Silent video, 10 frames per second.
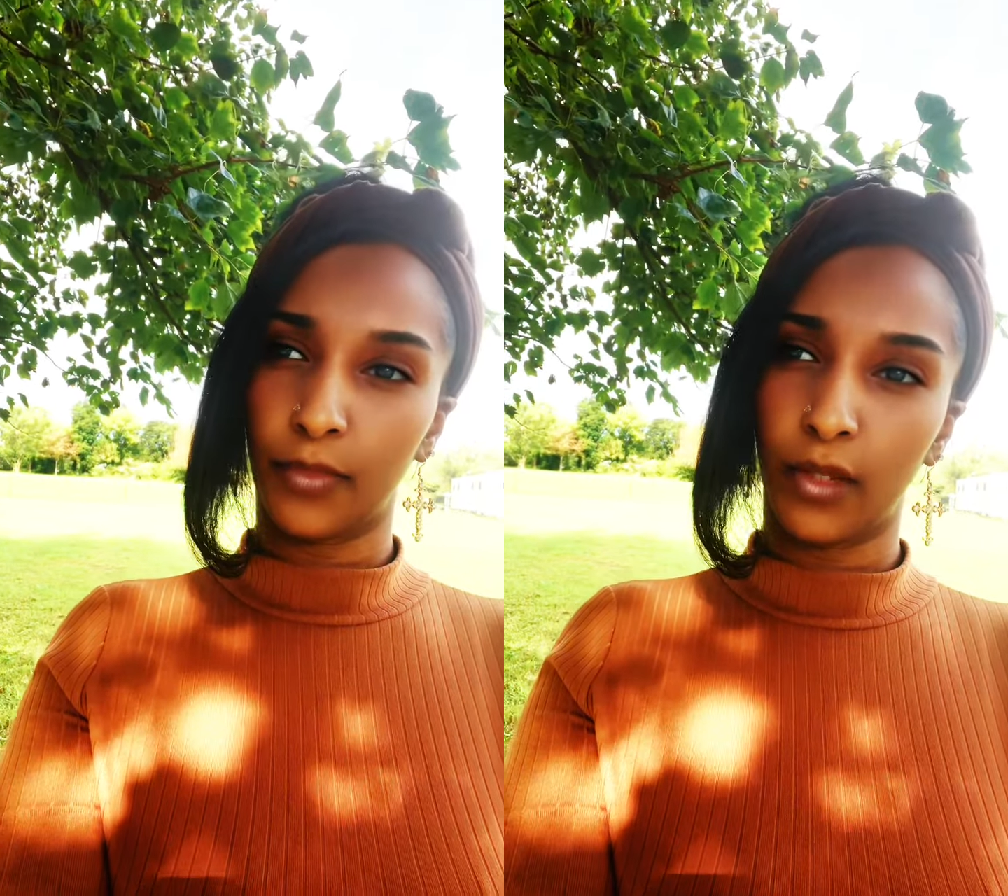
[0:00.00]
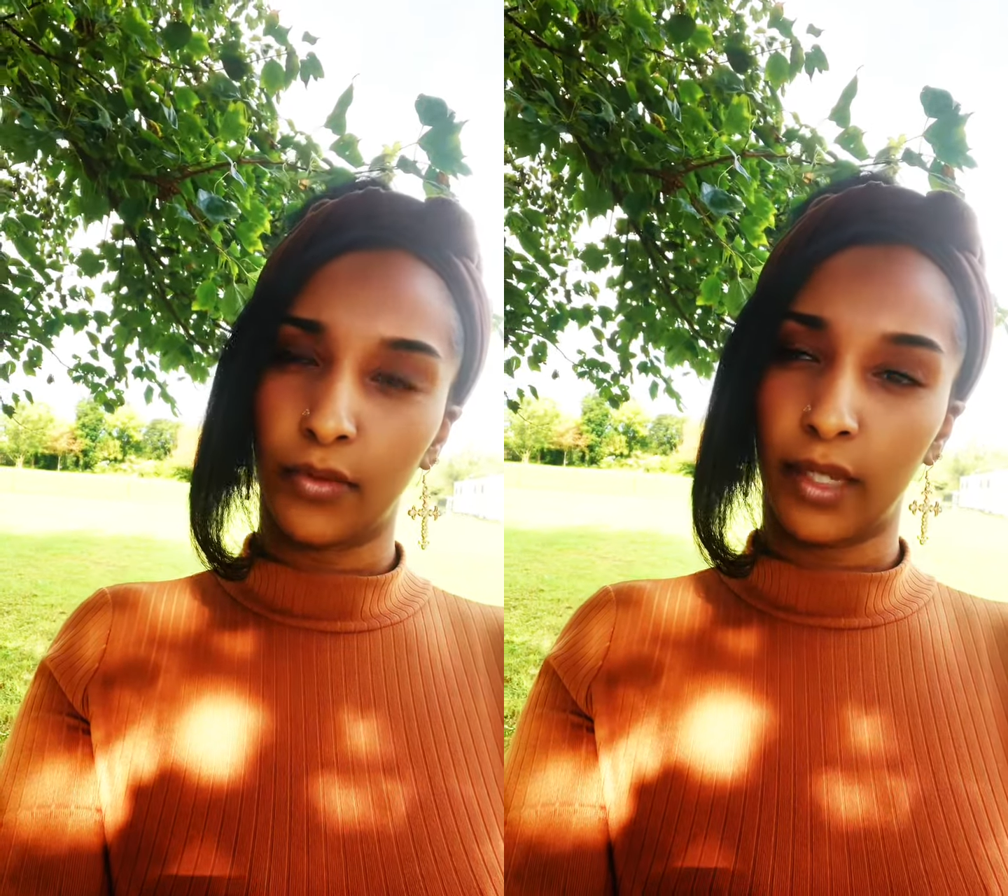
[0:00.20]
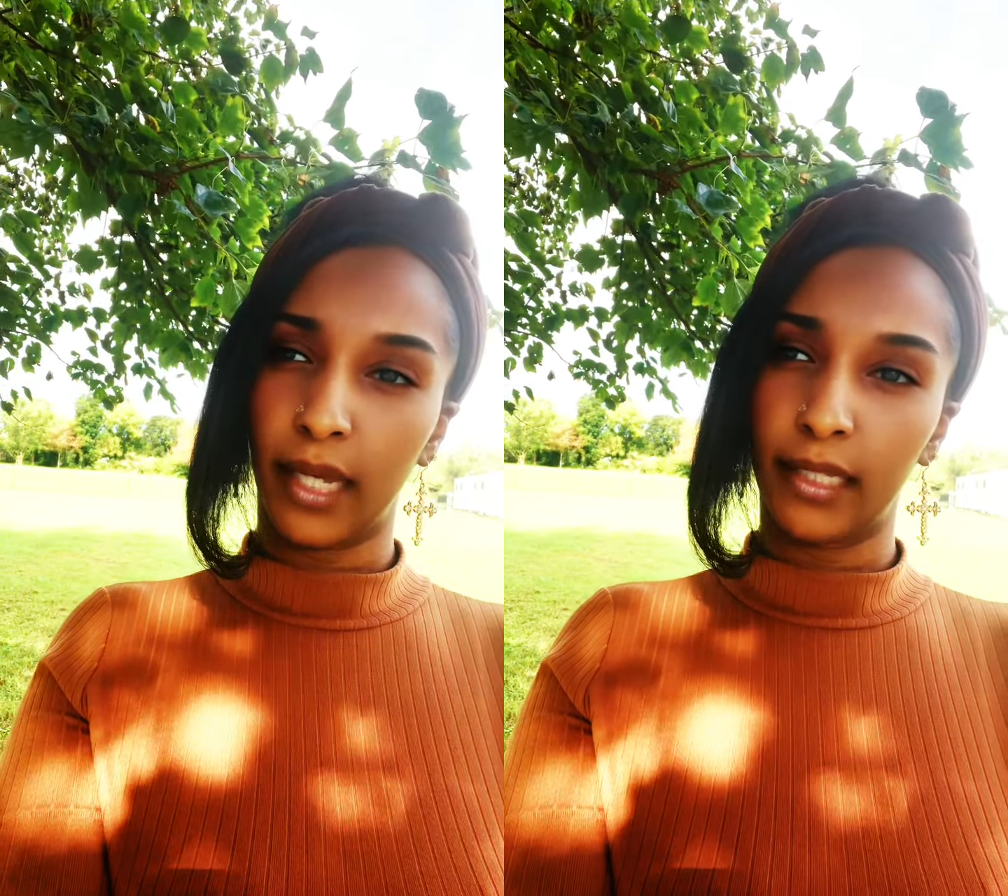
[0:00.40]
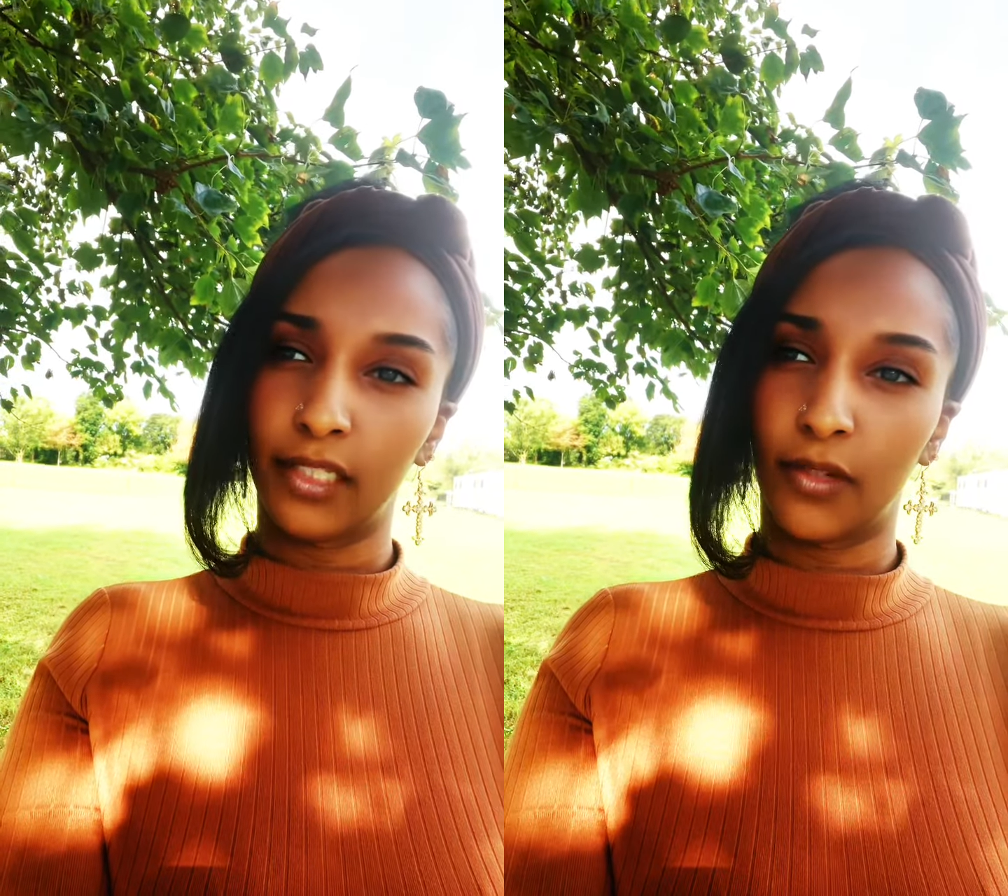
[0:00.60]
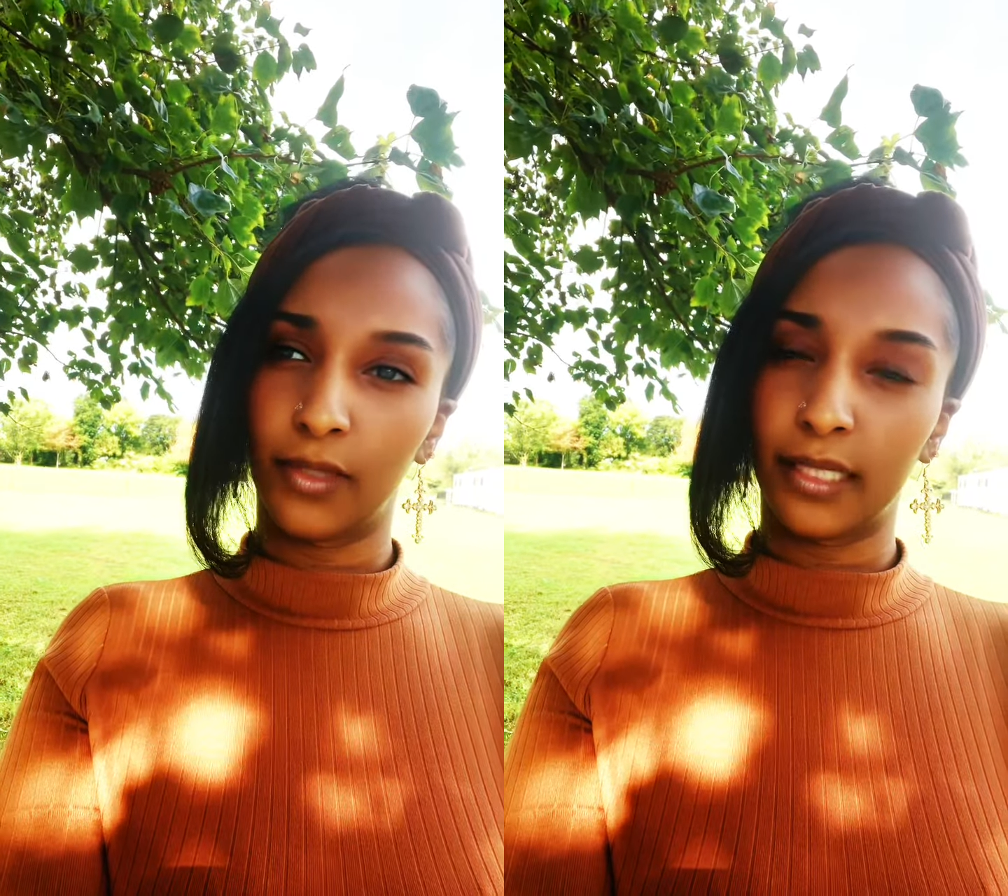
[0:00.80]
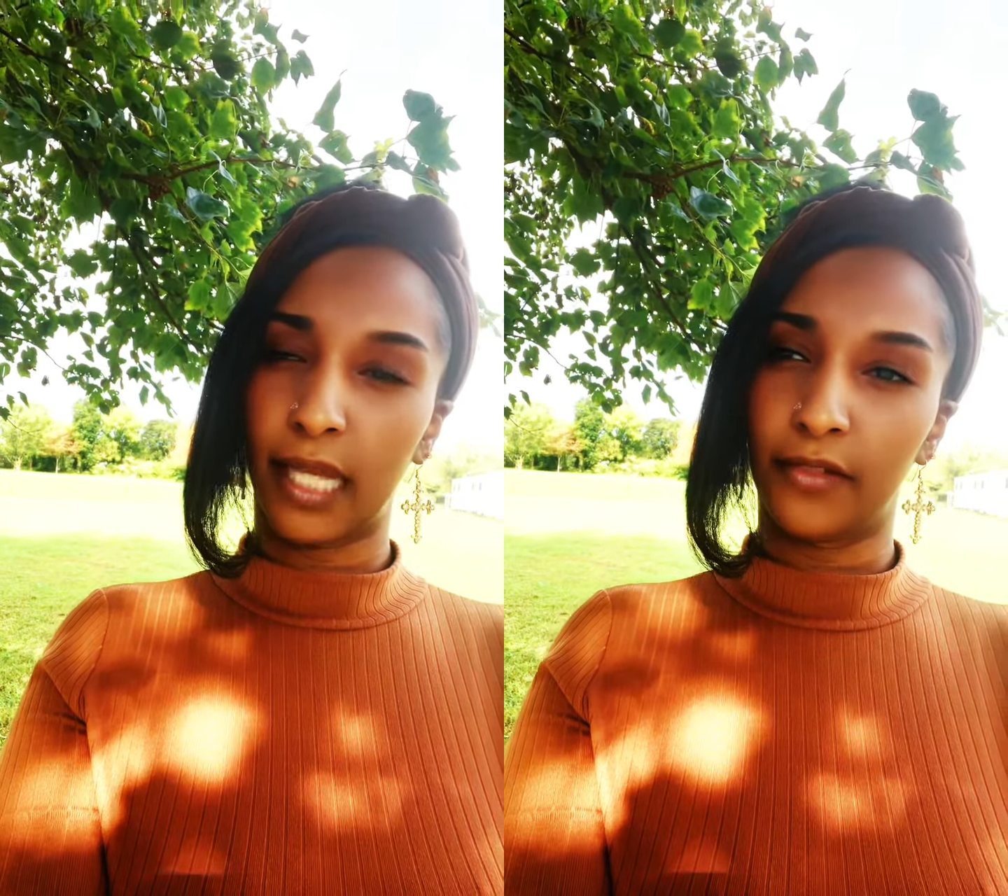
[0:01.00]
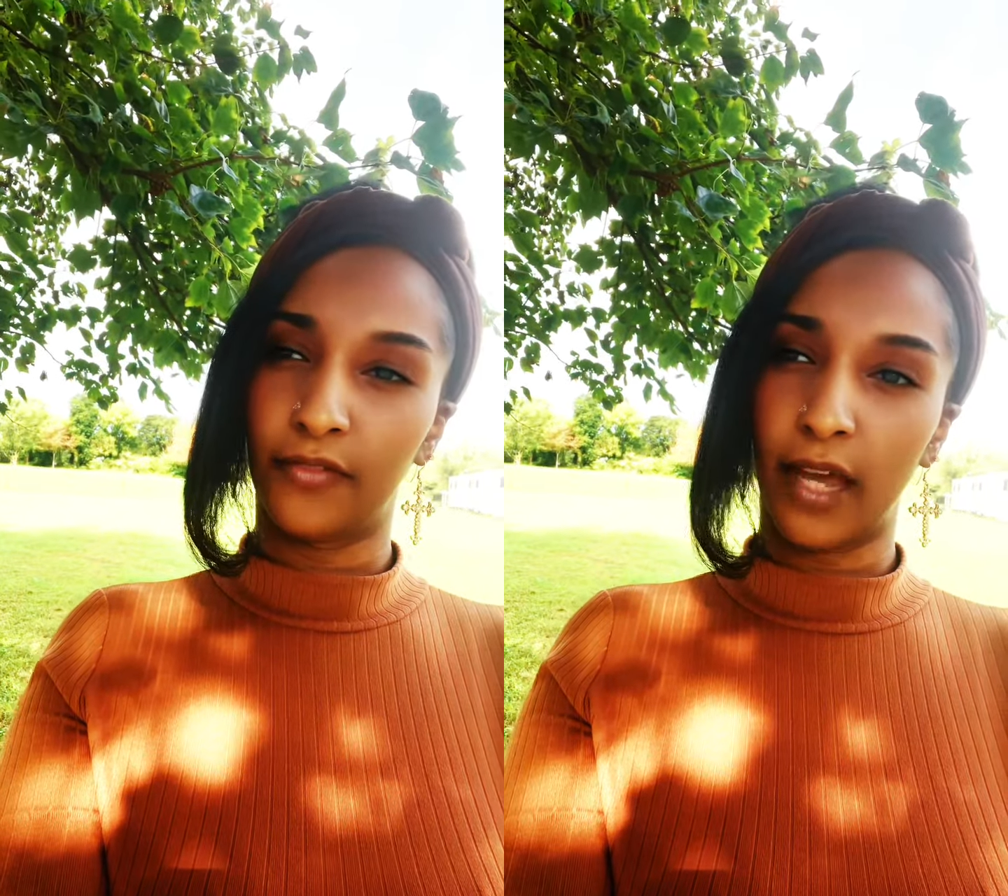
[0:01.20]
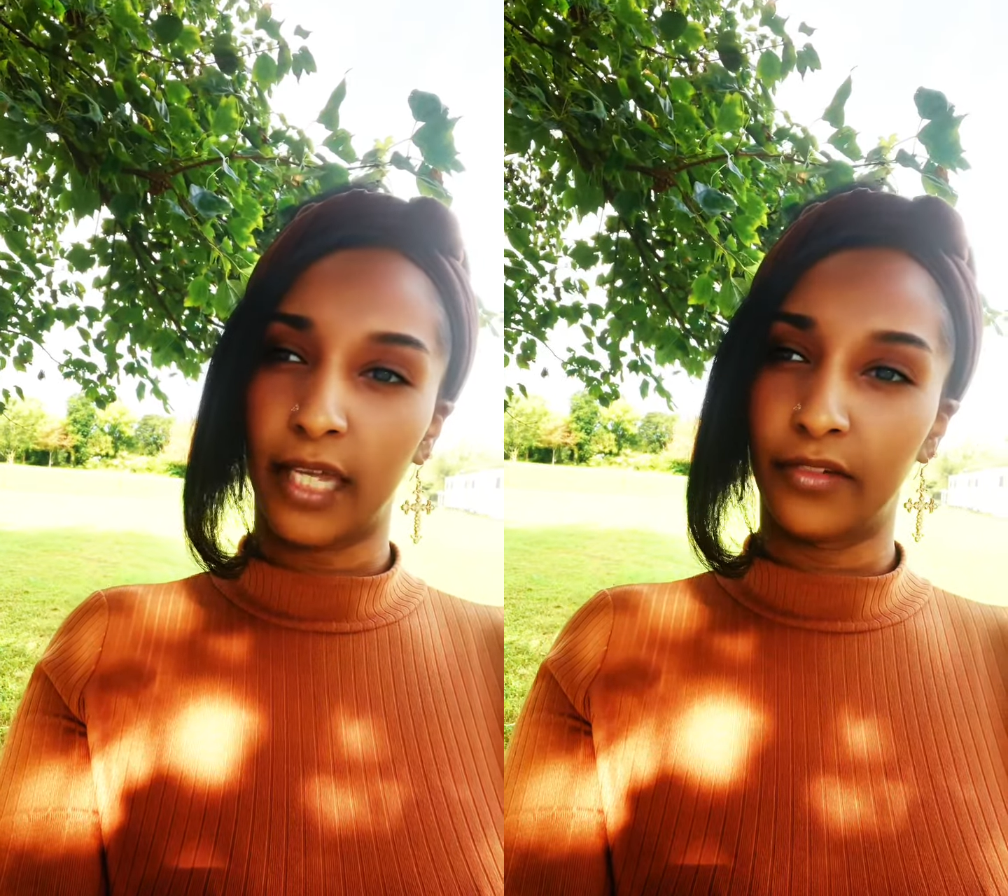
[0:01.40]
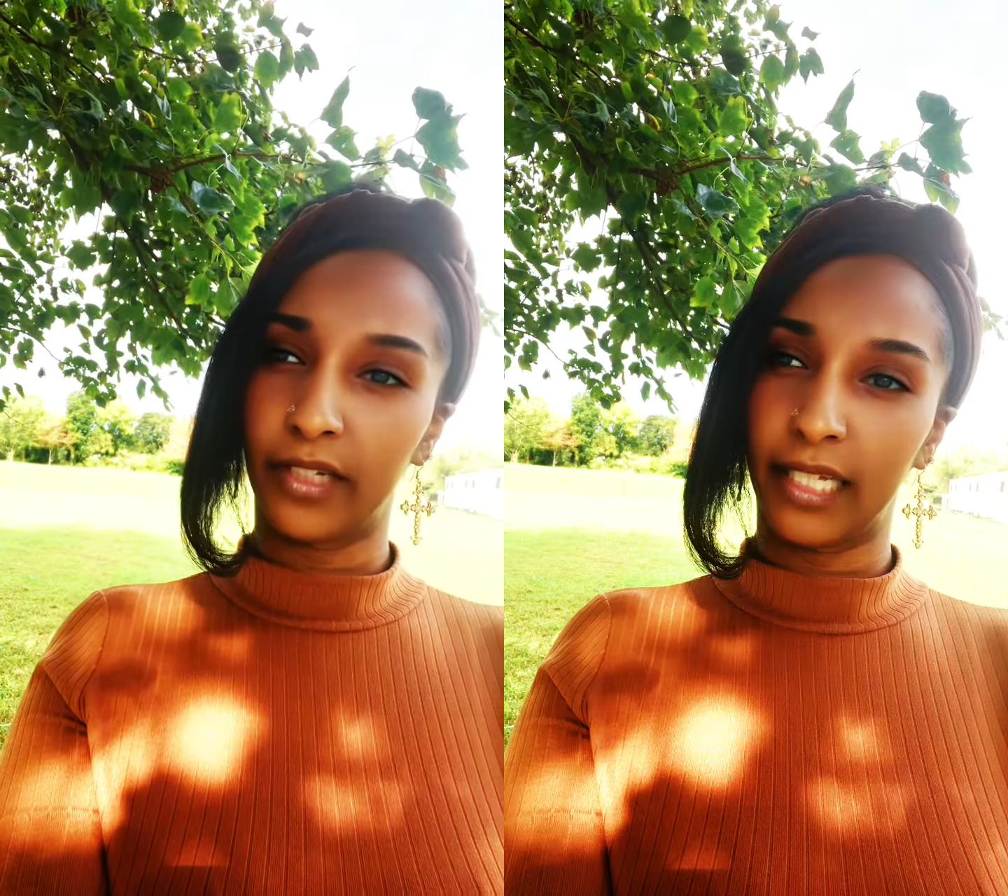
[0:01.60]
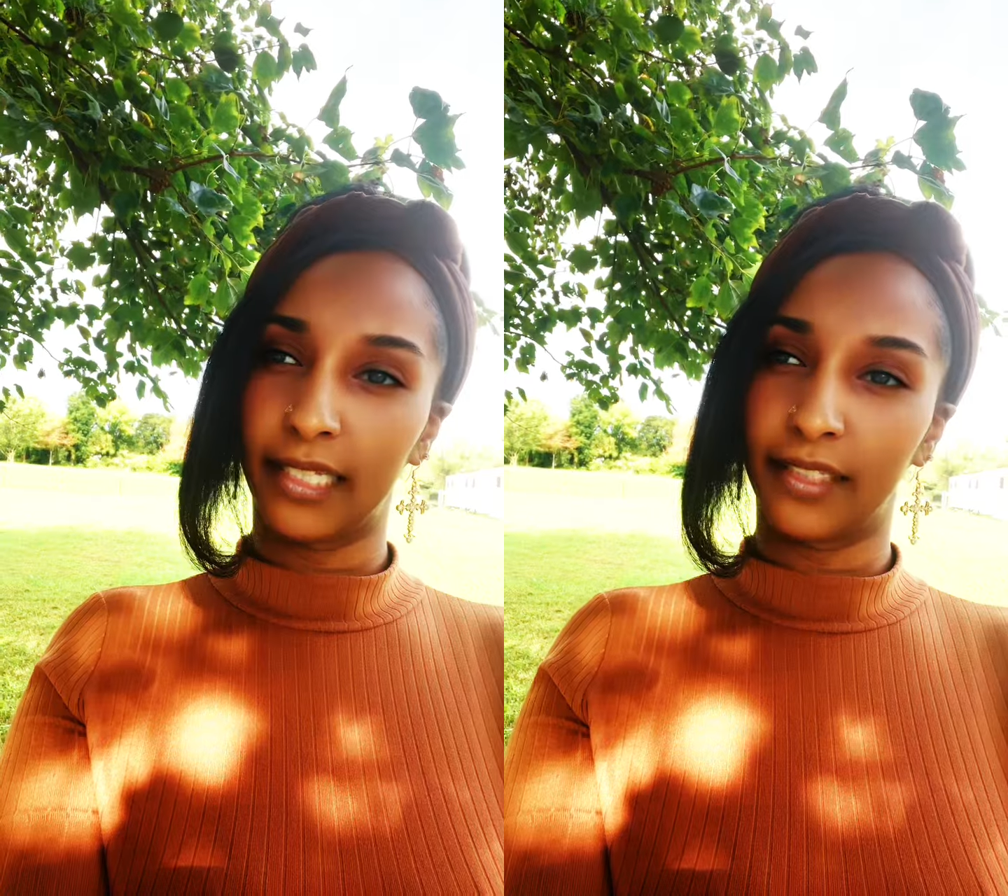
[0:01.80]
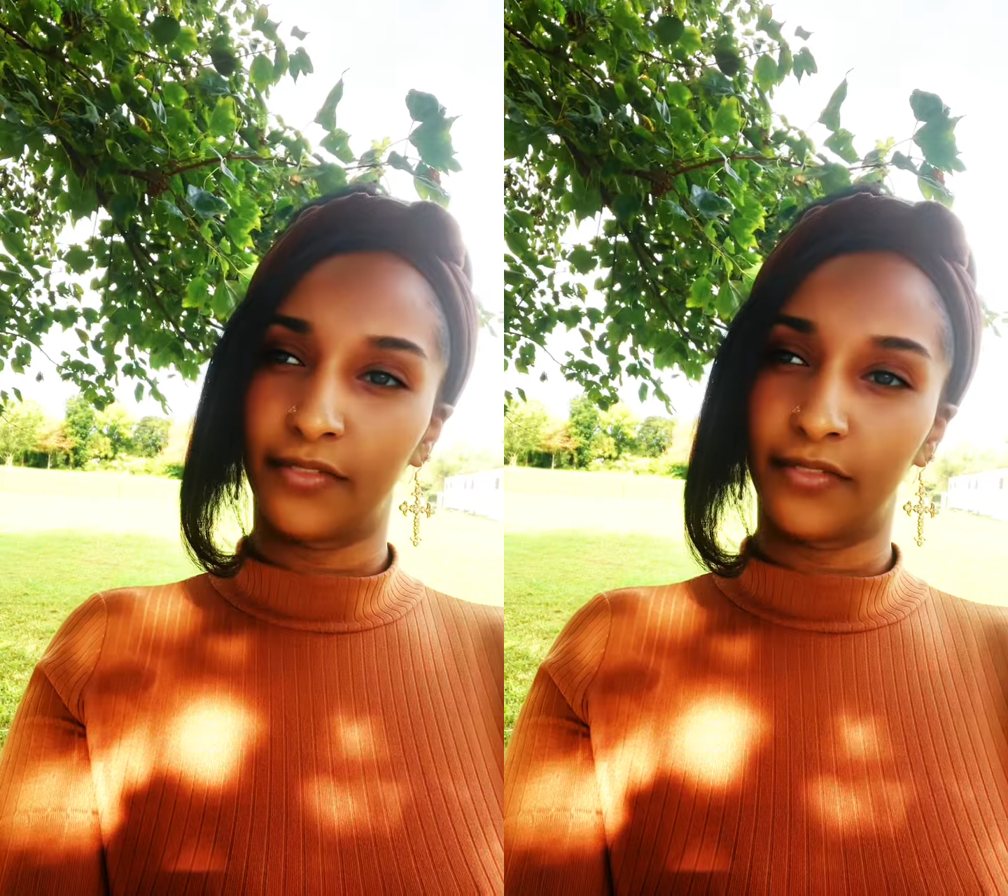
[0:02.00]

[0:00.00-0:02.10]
Okay, so it's like fire against